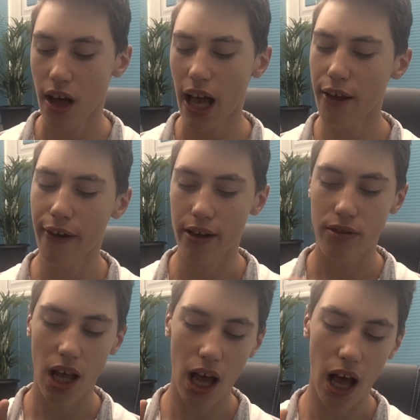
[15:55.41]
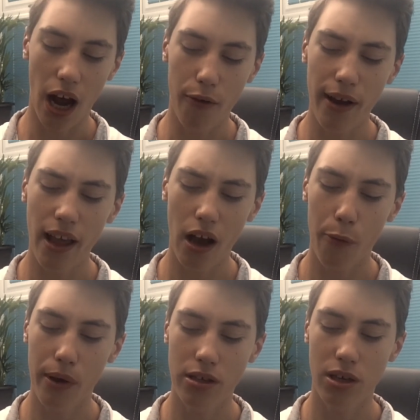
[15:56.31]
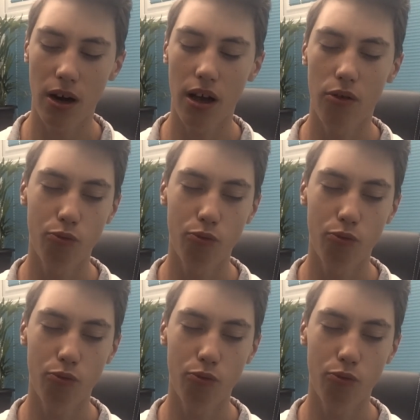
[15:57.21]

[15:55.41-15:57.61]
Anyway, I really hope you enjoyed